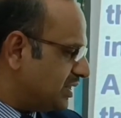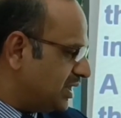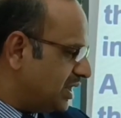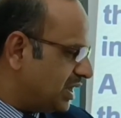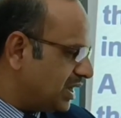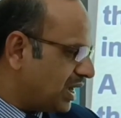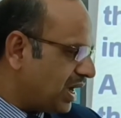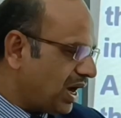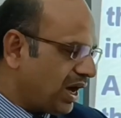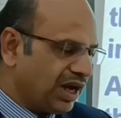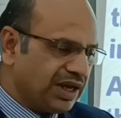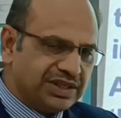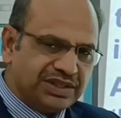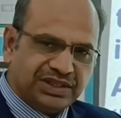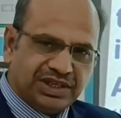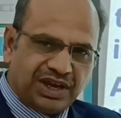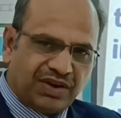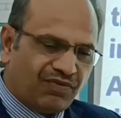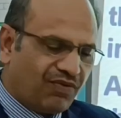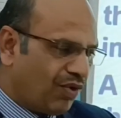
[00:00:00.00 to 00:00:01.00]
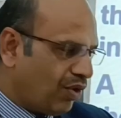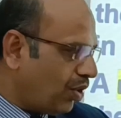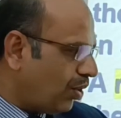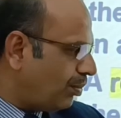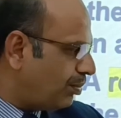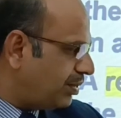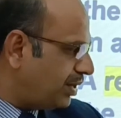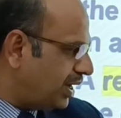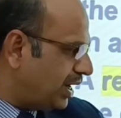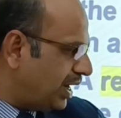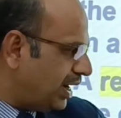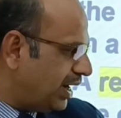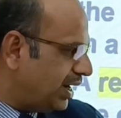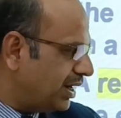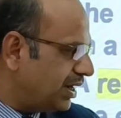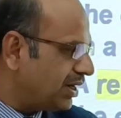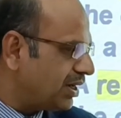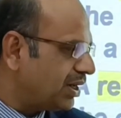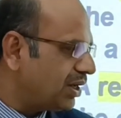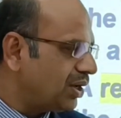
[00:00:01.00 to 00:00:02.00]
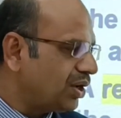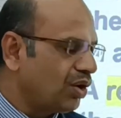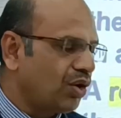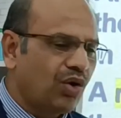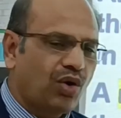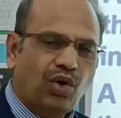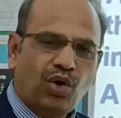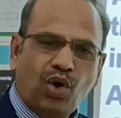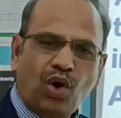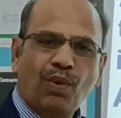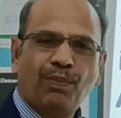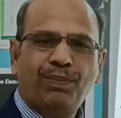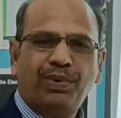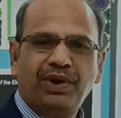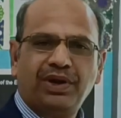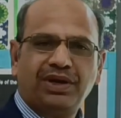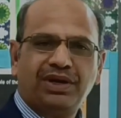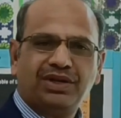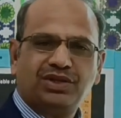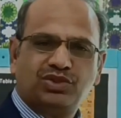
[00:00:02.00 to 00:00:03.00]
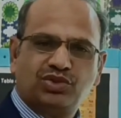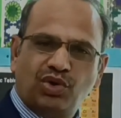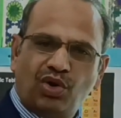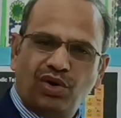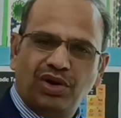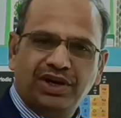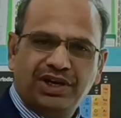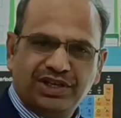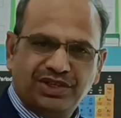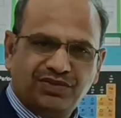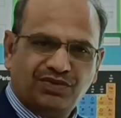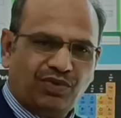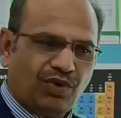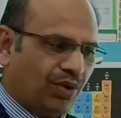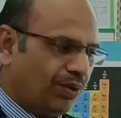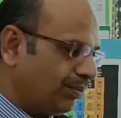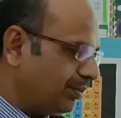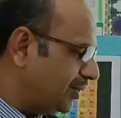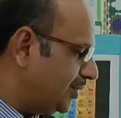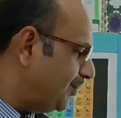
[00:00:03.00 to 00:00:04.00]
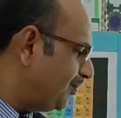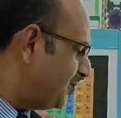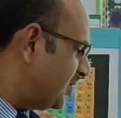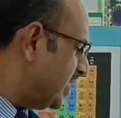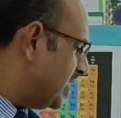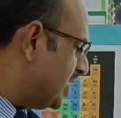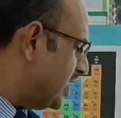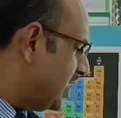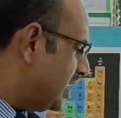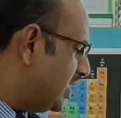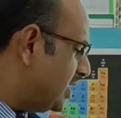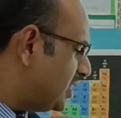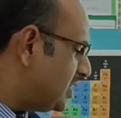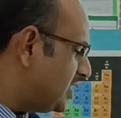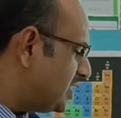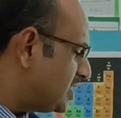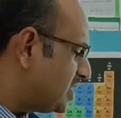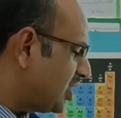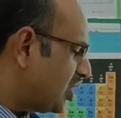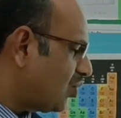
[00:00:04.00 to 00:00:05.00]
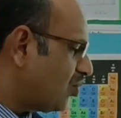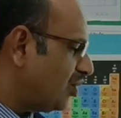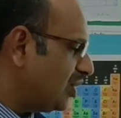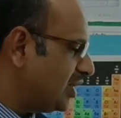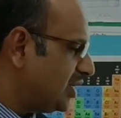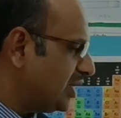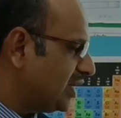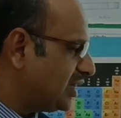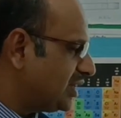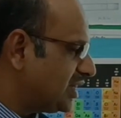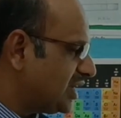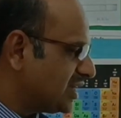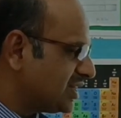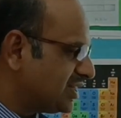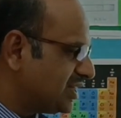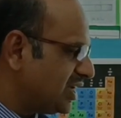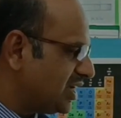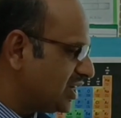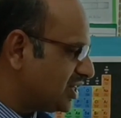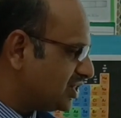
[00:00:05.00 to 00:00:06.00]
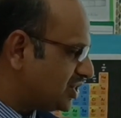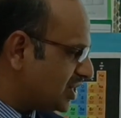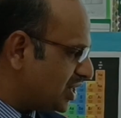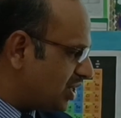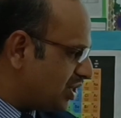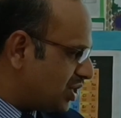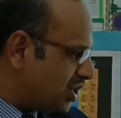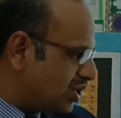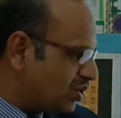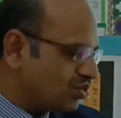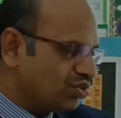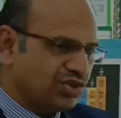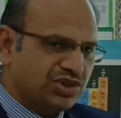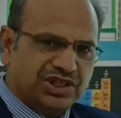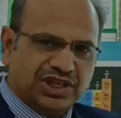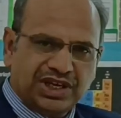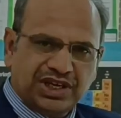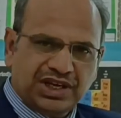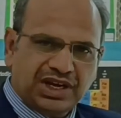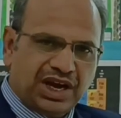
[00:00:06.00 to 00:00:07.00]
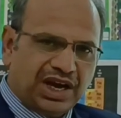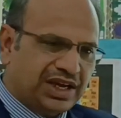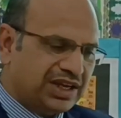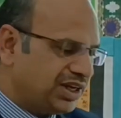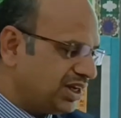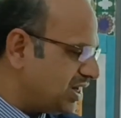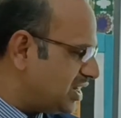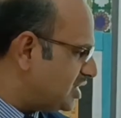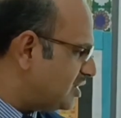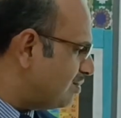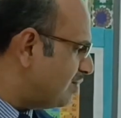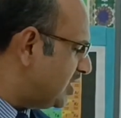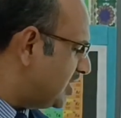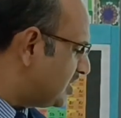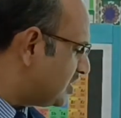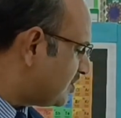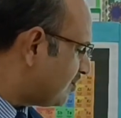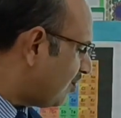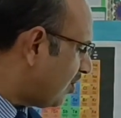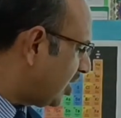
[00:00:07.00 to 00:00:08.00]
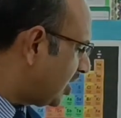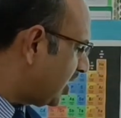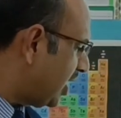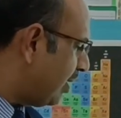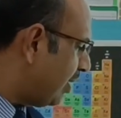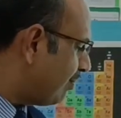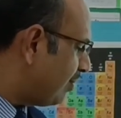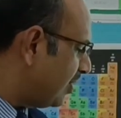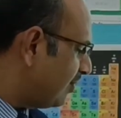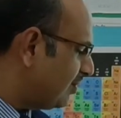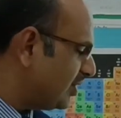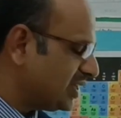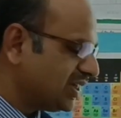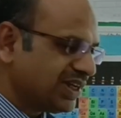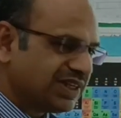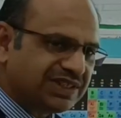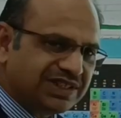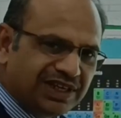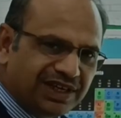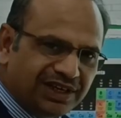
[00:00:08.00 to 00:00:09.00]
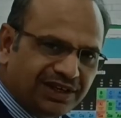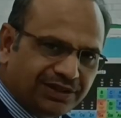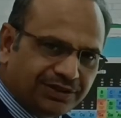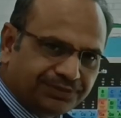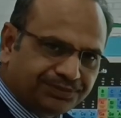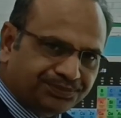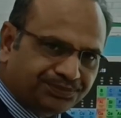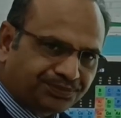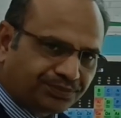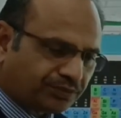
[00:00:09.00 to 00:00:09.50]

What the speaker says: zinc ions are formed and copper solid is formed. In this equation, the zinc changed into zinc ion. It means what happened with the zinc?